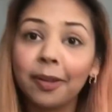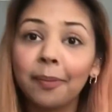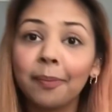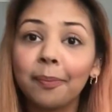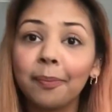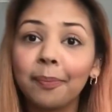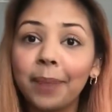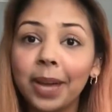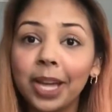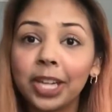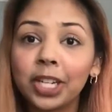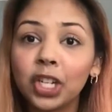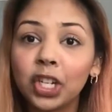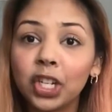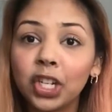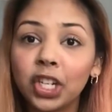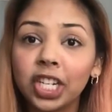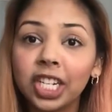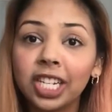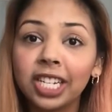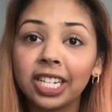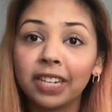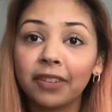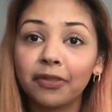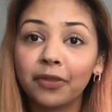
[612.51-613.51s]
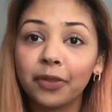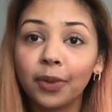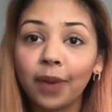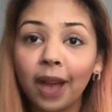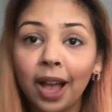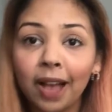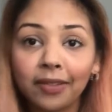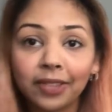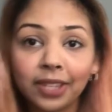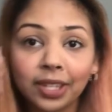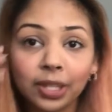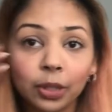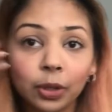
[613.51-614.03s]
bed sheet if you
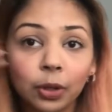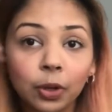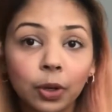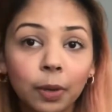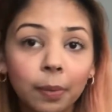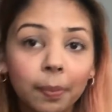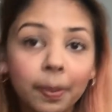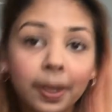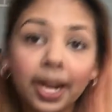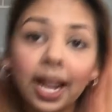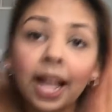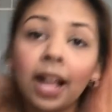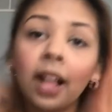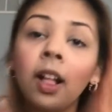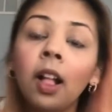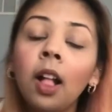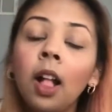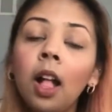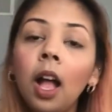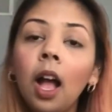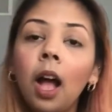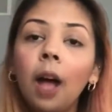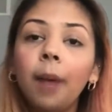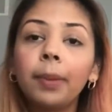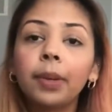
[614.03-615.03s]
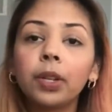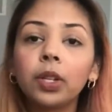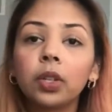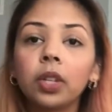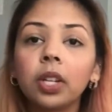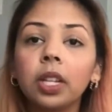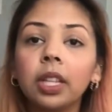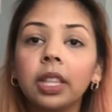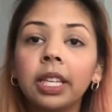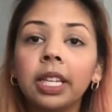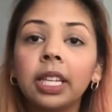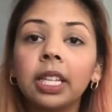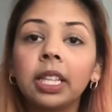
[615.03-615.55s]
have silk, but I'll make sure
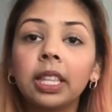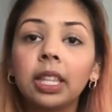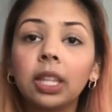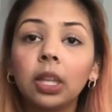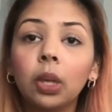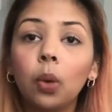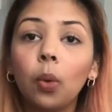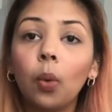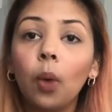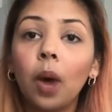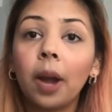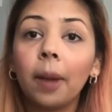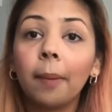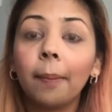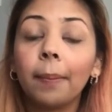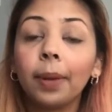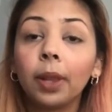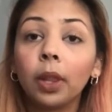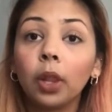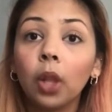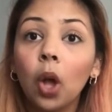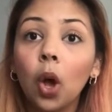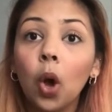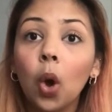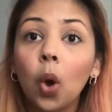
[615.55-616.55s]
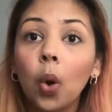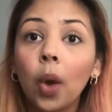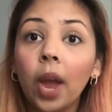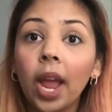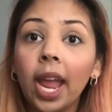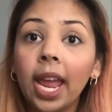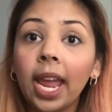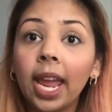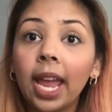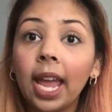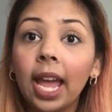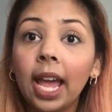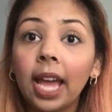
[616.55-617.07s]
to link the one below.
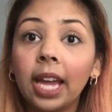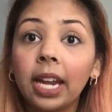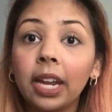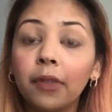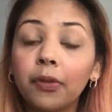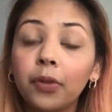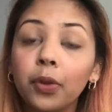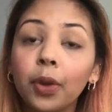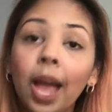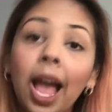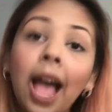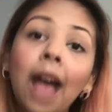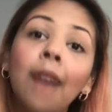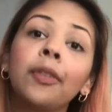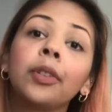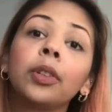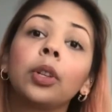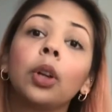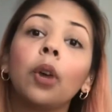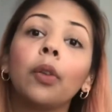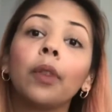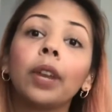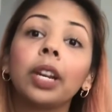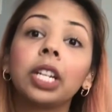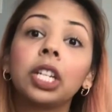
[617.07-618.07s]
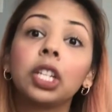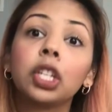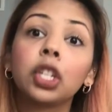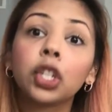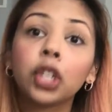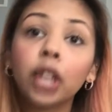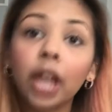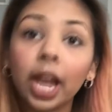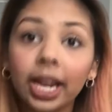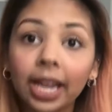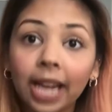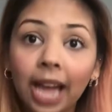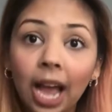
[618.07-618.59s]
And if you haven't already,
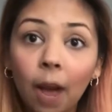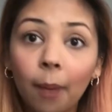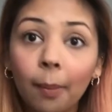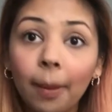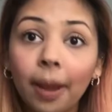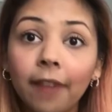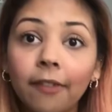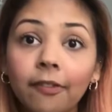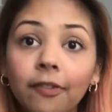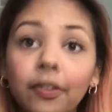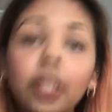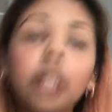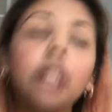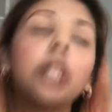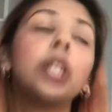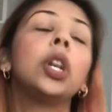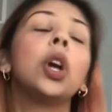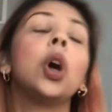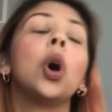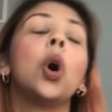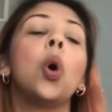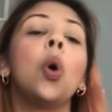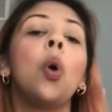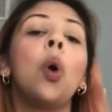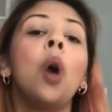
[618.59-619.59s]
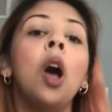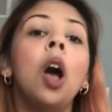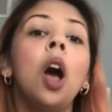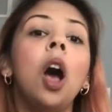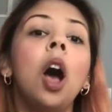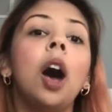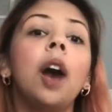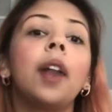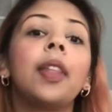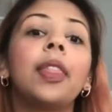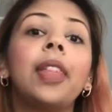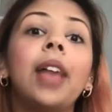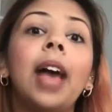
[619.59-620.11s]
check out my video
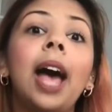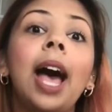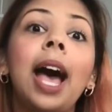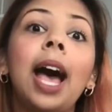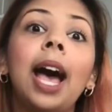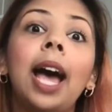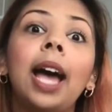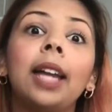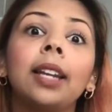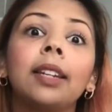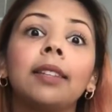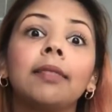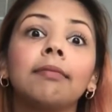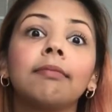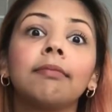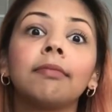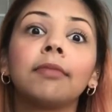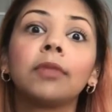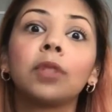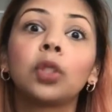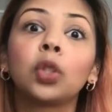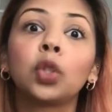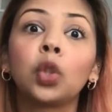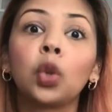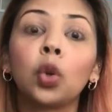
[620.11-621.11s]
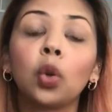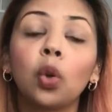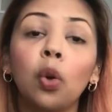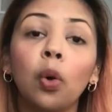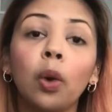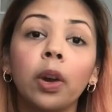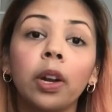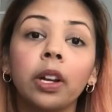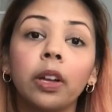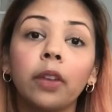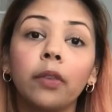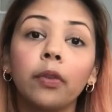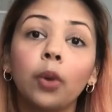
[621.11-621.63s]
that
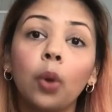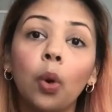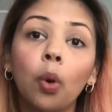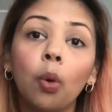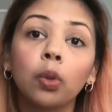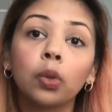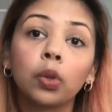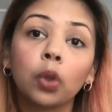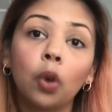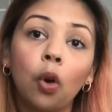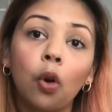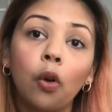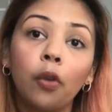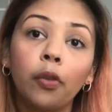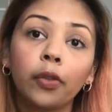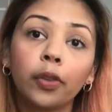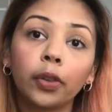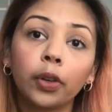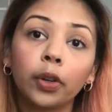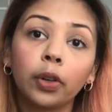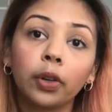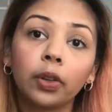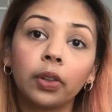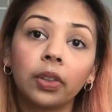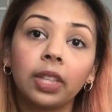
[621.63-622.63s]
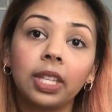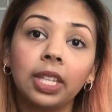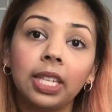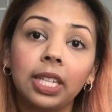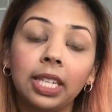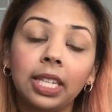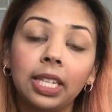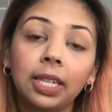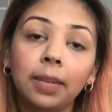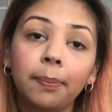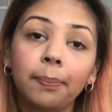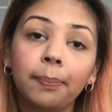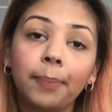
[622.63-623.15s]
sort of goes over
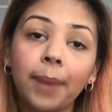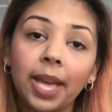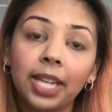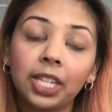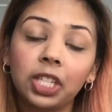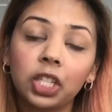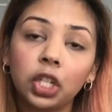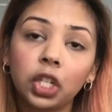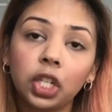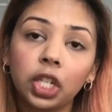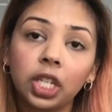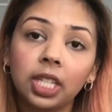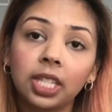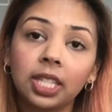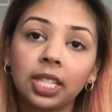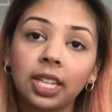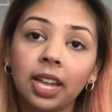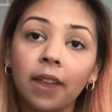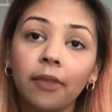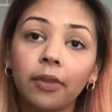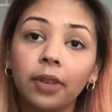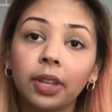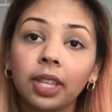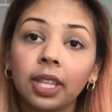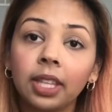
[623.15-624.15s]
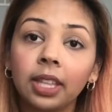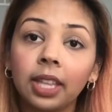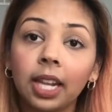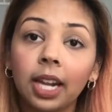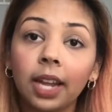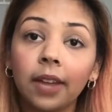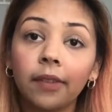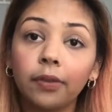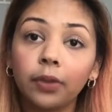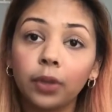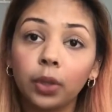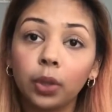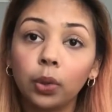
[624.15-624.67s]
the bed sheets and everything that
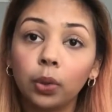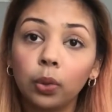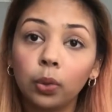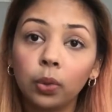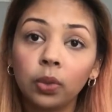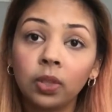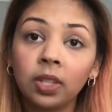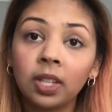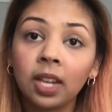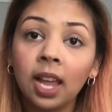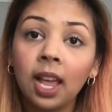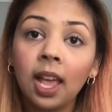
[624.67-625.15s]
I've used